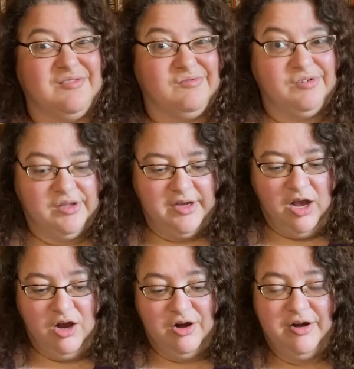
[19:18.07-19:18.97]
are really
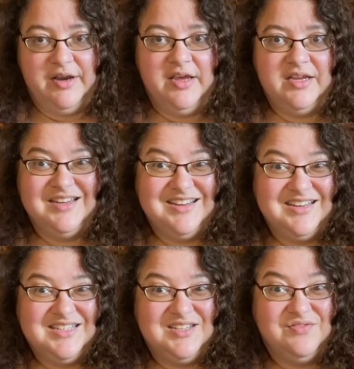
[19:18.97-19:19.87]
hard
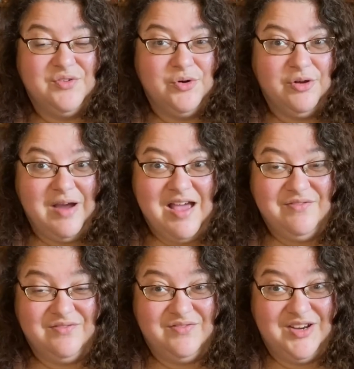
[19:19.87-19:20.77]
to photograph
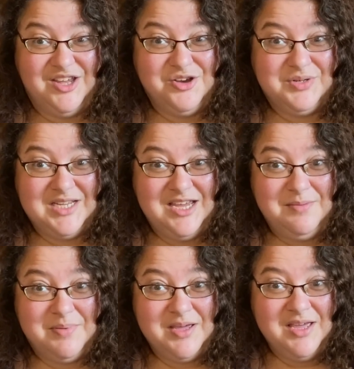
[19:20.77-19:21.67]
and
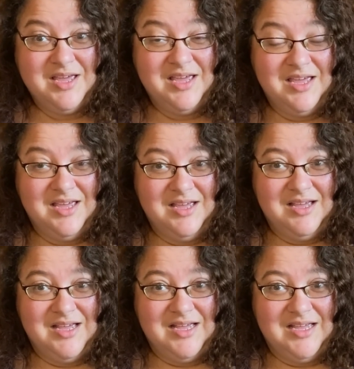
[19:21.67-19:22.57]
videotape
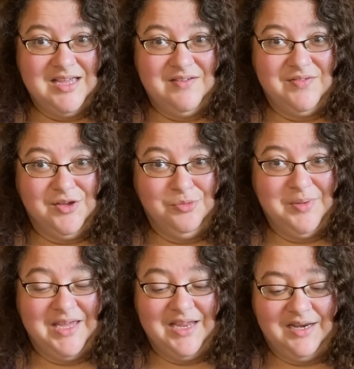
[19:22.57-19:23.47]
film,
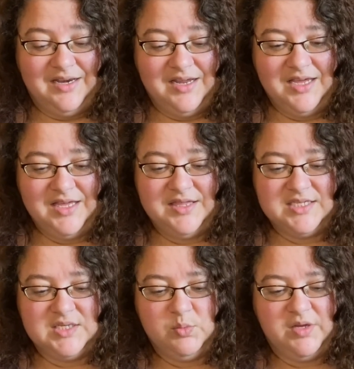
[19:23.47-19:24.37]
and this
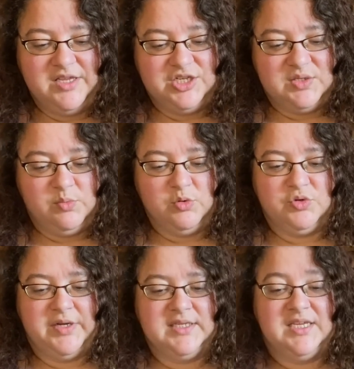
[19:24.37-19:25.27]
is one that just won't
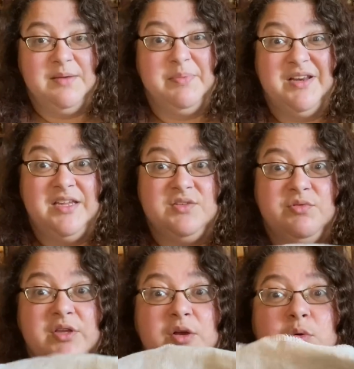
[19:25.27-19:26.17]
translate, but it is
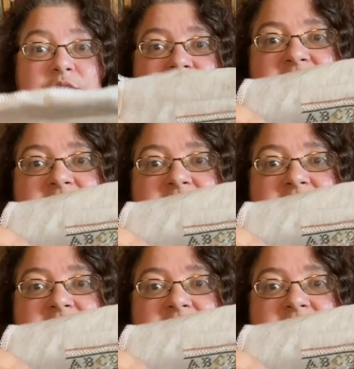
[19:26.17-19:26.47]
really a gorgeous